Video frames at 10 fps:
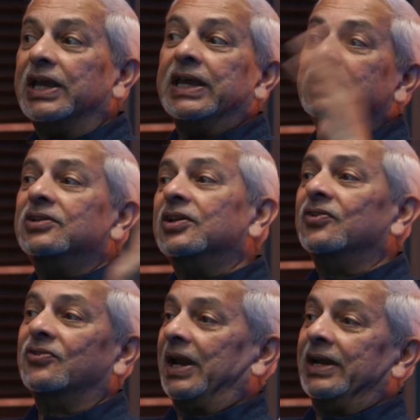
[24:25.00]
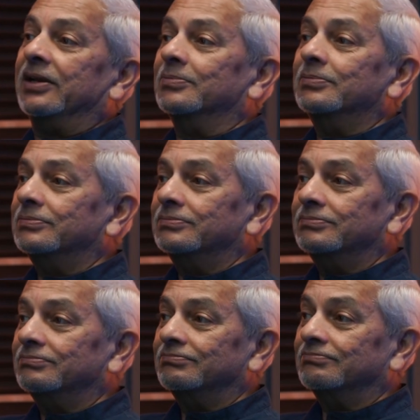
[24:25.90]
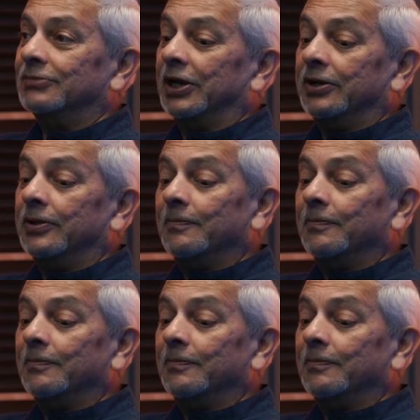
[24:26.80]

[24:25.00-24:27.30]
anything is random, right?